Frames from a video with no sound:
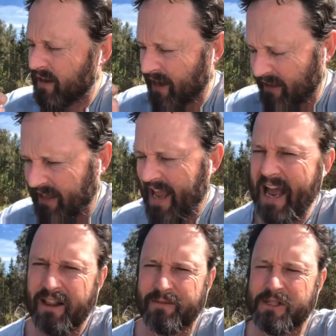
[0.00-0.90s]

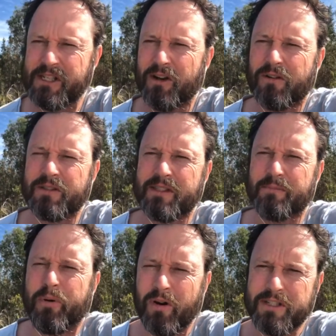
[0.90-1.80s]
allow themselves the
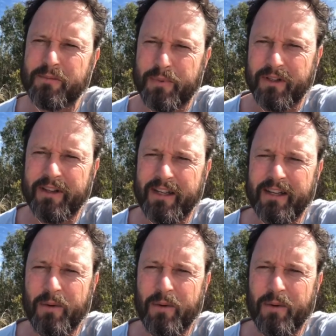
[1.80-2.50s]
possibility